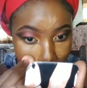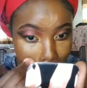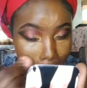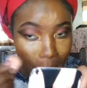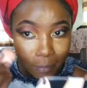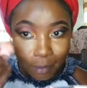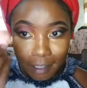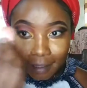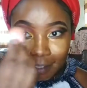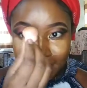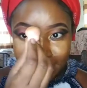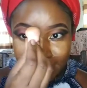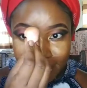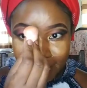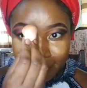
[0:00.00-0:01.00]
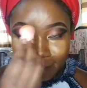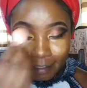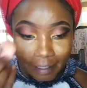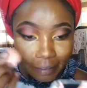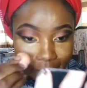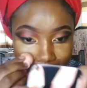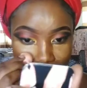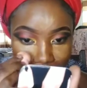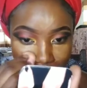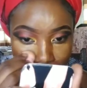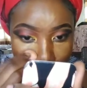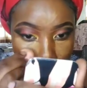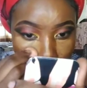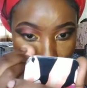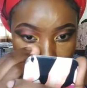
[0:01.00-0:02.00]
I'm using this little tiny
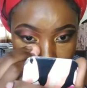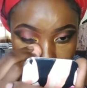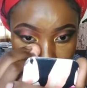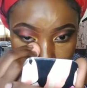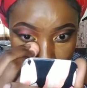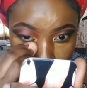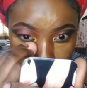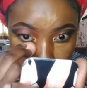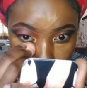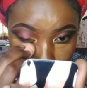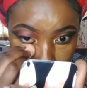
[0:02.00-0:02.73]
beauty blender.